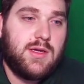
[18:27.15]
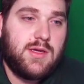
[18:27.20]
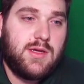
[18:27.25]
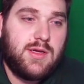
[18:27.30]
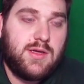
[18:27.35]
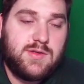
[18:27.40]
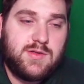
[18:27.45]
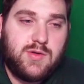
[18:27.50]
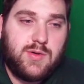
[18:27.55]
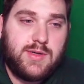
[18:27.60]

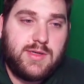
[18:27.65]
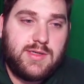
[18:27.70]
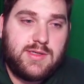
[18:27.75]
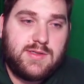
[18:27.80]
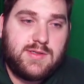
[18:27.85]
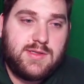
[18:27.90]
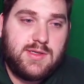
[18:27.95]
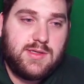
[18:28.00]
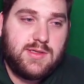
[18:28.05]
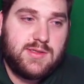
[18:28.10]
he's going to
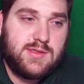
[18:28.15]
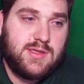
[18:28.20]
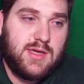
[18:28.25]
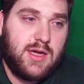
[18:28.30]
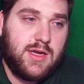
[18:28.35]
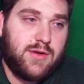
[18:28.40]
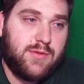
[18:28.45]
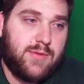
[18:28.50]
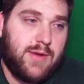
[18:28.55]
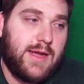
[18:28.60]
see the
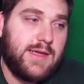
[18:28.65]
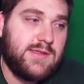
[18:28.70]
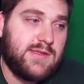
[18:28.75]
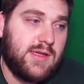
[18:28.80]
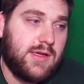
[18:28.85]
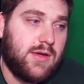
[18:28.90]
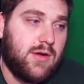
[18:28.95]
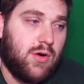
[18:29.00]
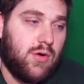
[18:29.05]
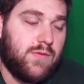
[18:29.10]
sun
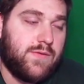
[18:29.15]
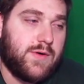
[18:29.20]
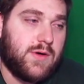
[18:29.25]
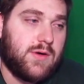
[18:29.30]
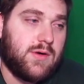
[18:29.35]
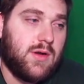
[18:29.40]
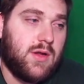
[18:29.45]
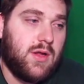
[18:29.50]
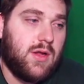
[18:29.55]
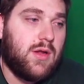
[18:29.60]
rising
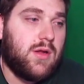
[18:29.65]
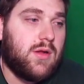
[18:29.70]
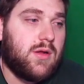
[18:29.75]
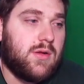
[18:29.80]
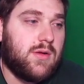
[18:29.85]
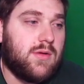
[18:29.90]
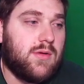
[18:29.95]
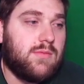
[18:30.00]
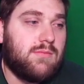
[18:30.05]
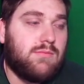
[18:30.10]
over
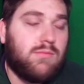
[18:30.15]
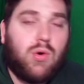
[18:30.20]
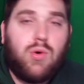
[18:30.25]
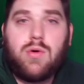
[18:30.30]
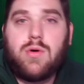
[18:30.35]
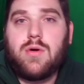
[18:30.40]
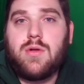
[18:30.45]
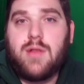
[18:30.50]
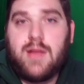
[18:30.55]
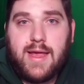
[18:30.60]

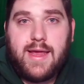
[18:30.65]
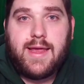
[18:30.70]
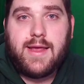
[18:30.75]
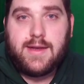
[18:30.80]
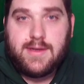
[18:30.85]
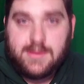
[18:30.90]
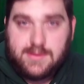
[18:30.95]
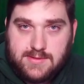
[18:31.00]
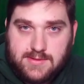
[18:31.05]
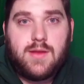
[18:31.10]
more
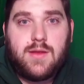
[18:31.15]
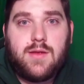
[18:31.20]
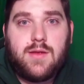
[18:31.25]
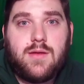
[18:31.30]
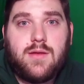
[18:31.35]
land.